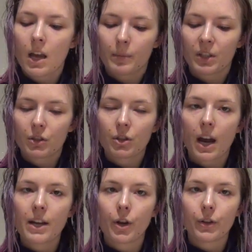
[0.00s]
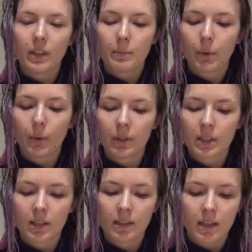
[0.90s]
I'm going to try and only
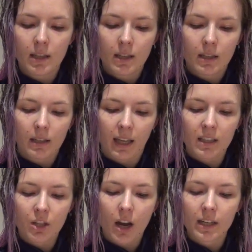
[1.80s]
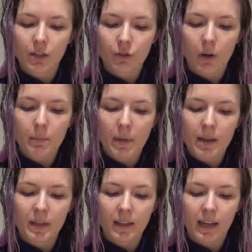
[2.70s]
put like a tiny drop,
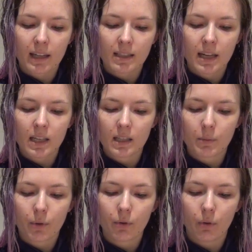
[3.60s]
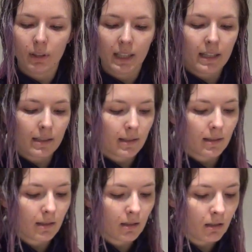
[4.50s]
maybe like a teaspoon or
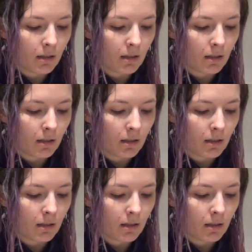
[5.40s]
less